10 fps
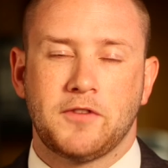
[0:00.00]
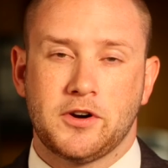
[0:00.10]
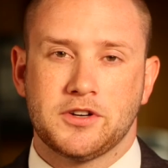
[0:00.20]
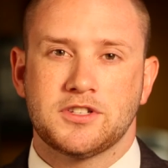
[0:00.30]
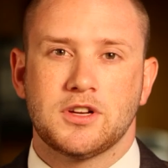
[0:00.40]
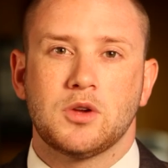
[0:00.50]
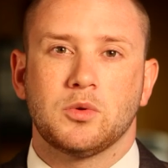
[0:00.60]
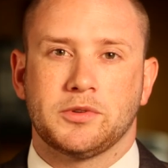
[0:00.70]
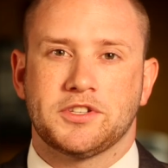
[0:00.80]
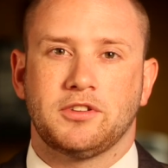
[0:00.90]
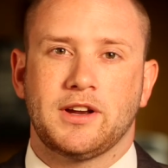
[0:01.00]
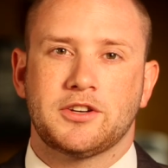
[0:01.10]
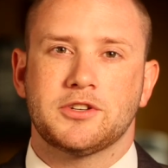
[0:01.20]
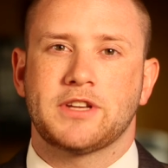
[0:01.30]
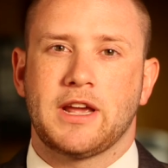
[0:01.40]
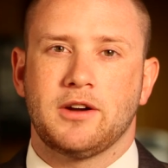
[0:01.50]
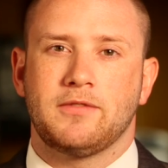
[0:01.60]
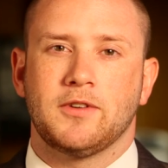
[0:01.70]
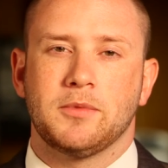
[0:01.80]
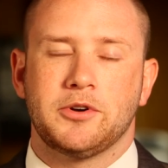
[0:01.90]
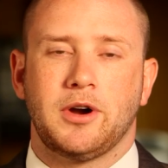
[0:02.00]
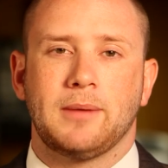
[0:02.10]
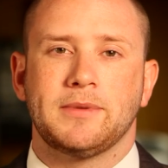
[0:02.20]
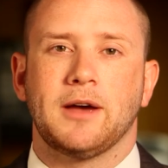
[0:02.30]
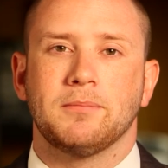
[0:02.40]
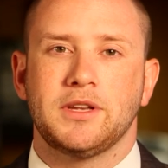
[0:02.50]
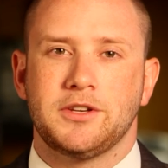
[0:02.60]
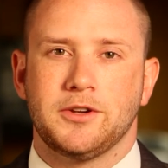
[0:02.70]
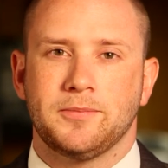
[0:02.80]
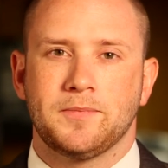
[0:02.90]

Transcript: First, we'll select your scanner from the drop-down menu.